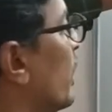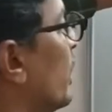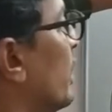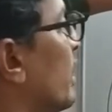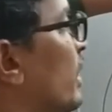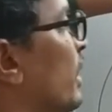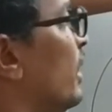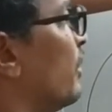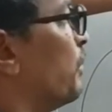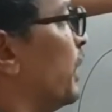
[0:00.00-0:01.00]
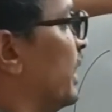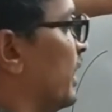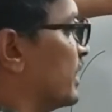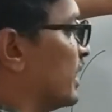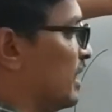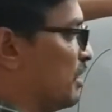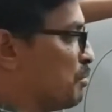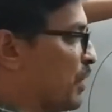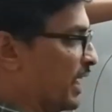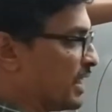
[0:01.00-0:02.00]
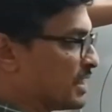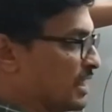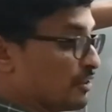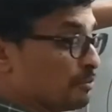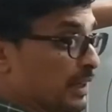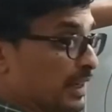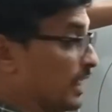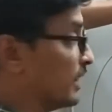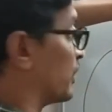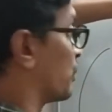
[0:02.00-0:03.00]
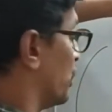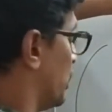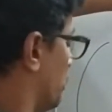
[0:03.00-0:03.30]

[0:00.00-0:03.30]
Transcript: df by dz minus df by dz. So it makes